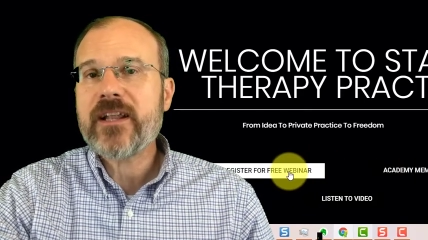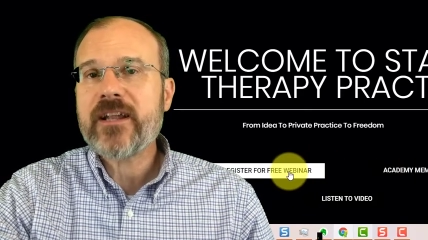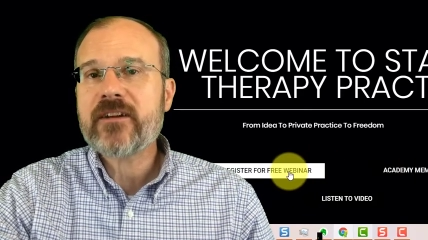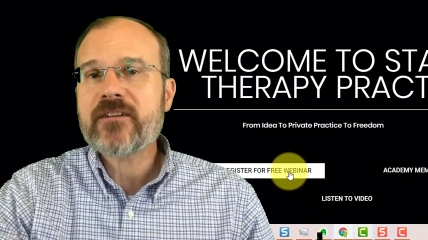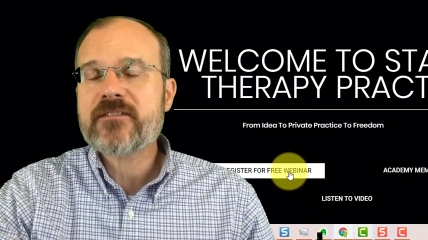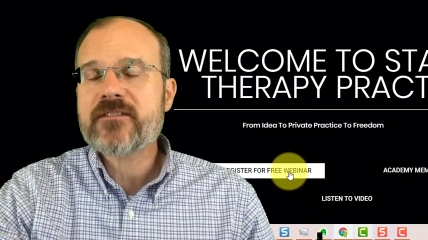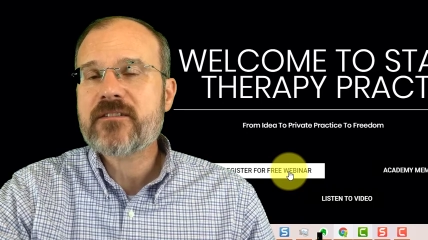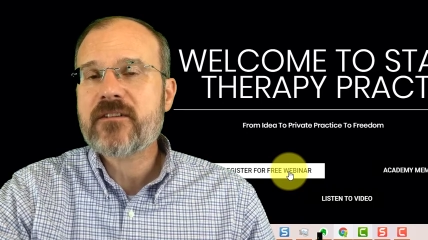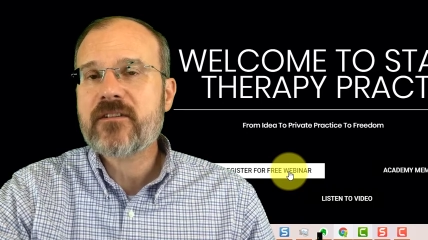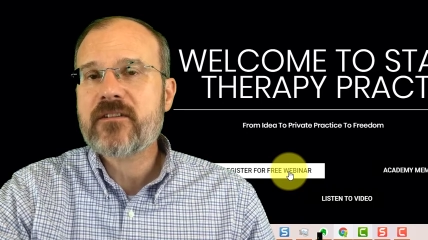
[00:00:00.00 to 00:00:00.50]

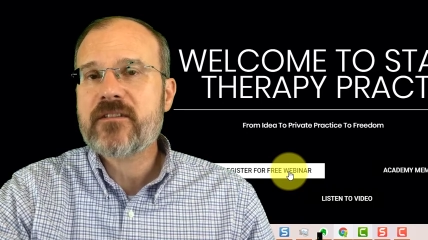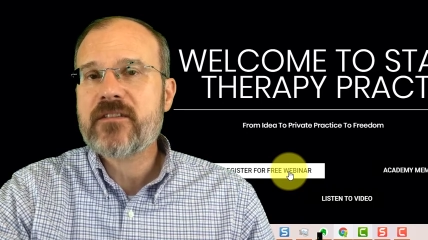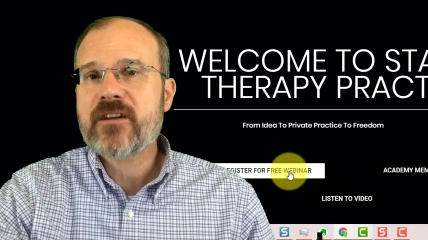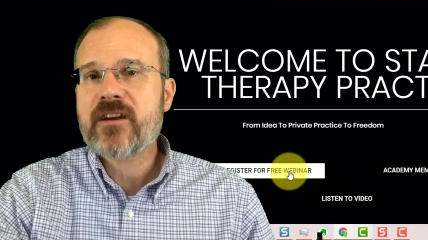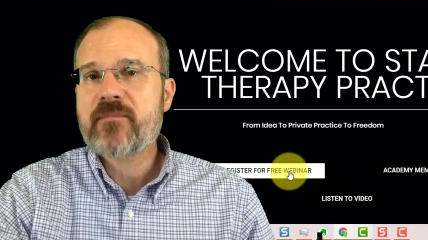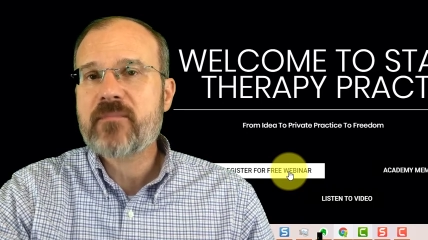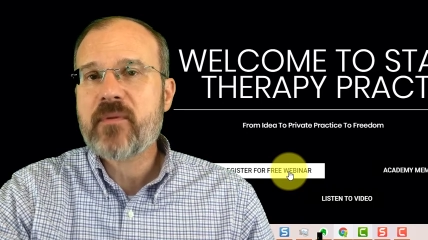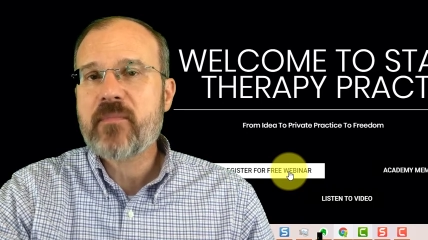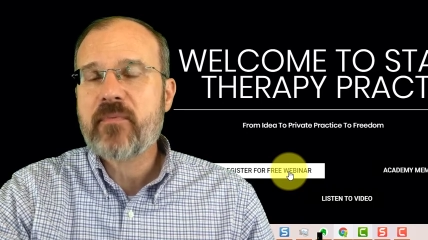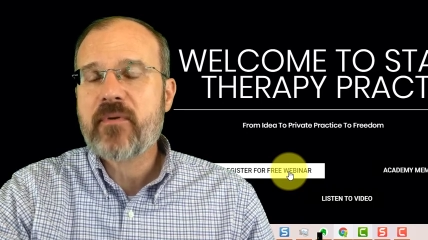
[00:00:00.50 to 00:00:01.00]
here at
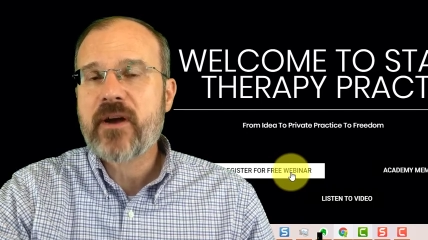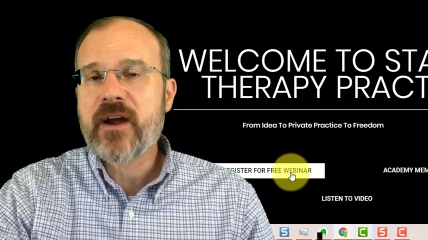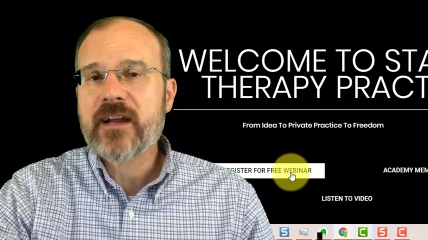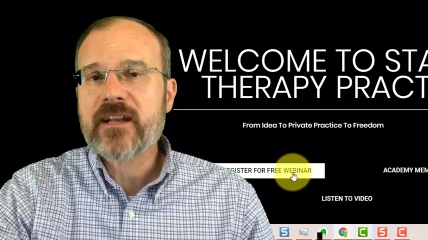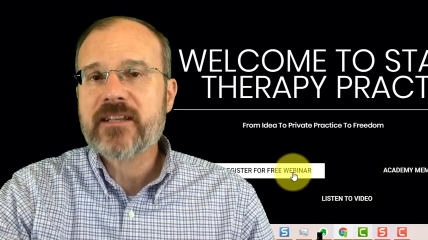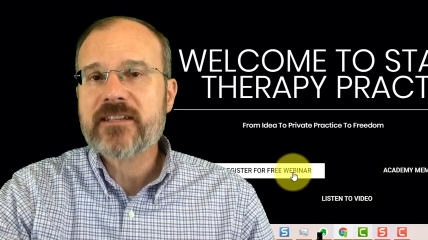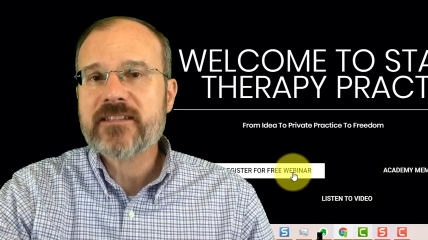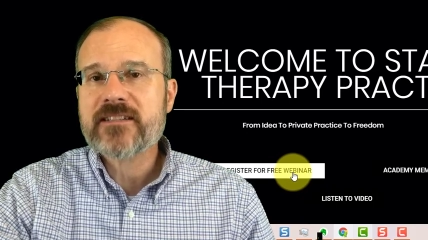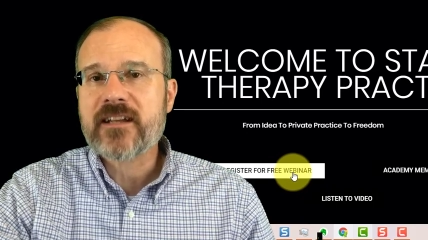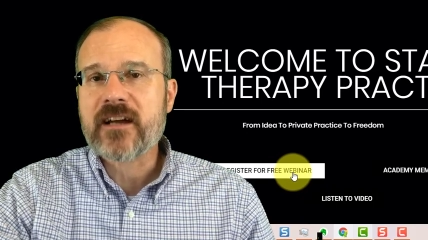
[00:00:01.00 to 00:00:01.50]

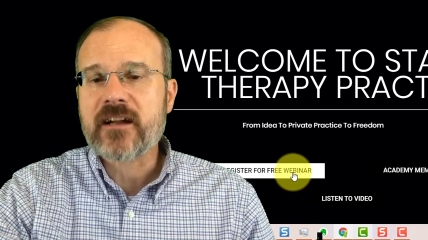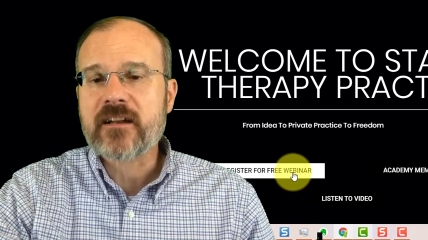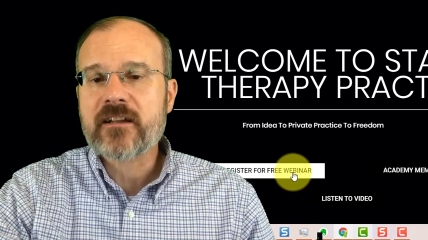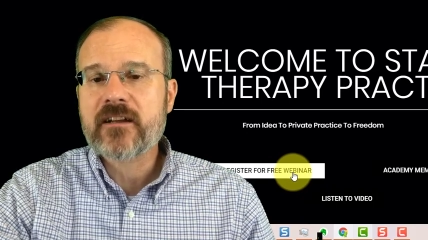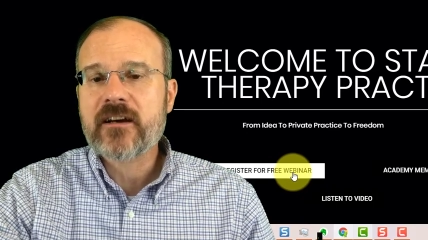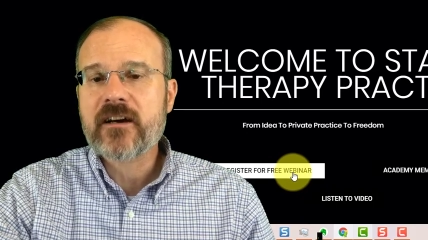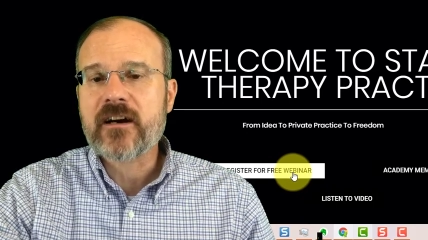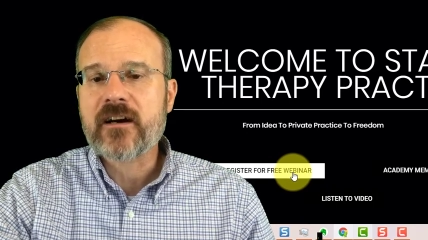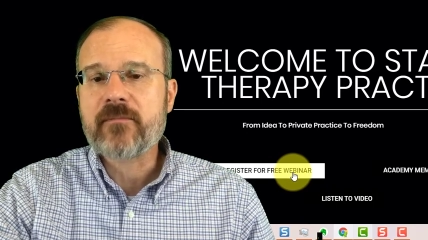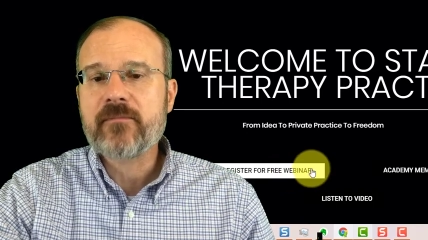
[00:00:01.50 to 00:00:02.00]

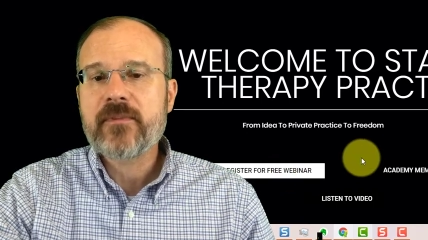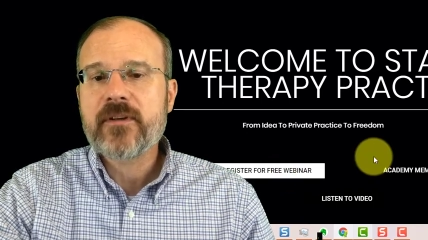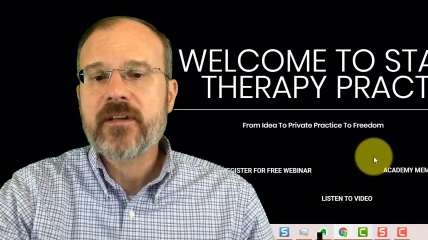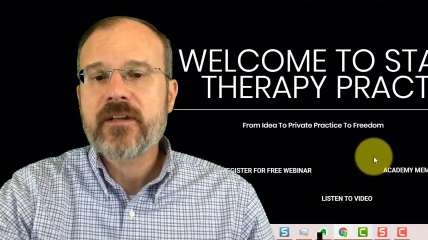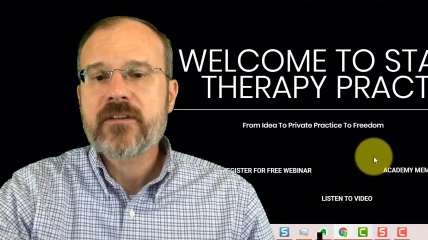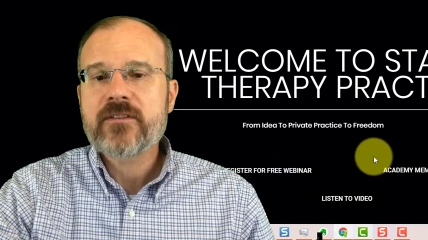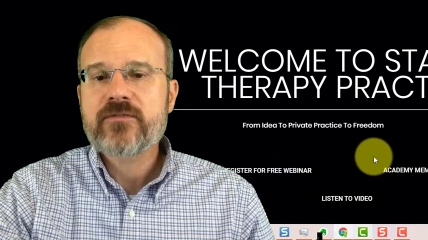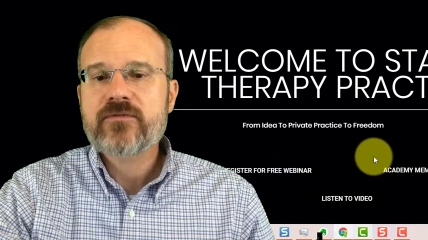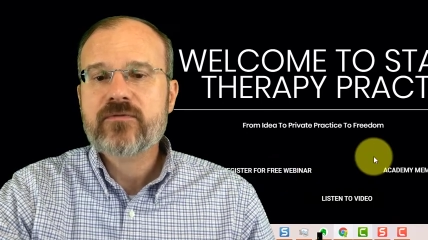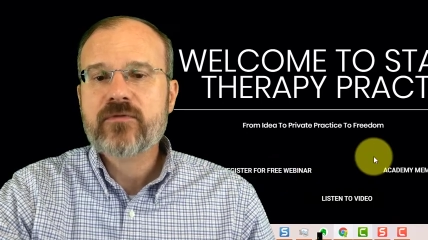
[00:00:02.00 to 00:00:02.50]
startatherapypractice.com.
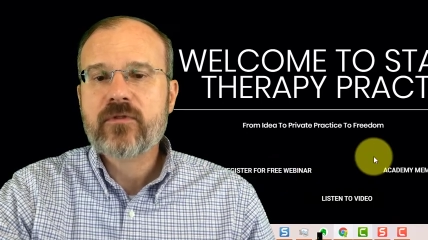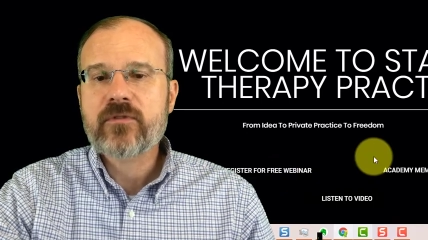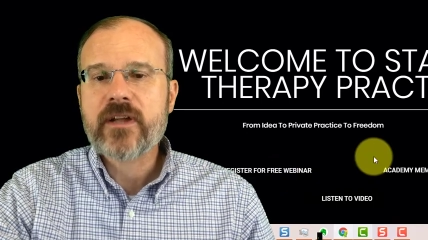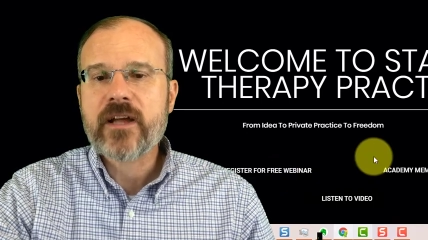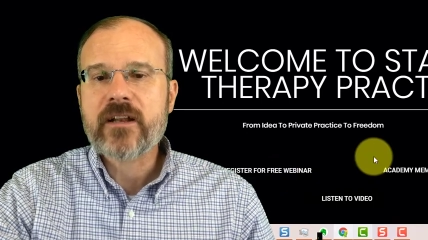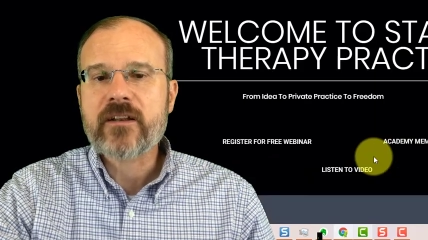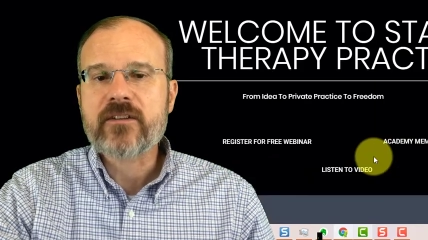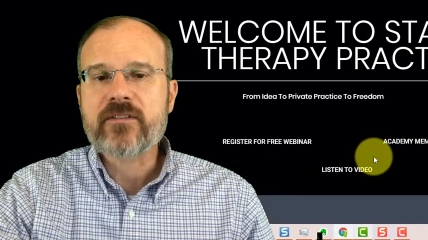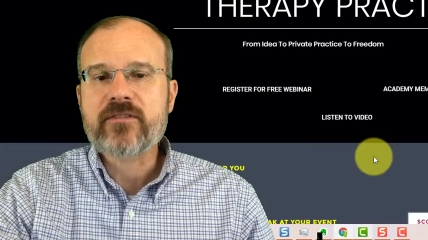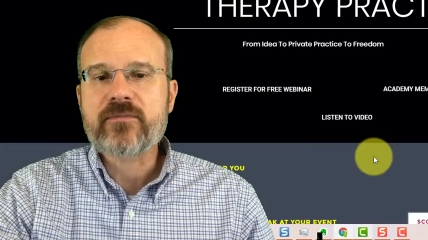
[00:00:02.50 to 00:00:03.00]
Scroll
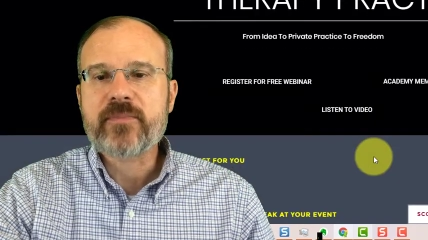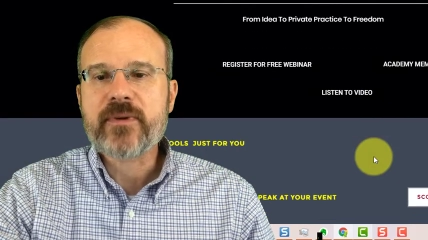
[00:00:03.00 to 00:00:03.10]
down a little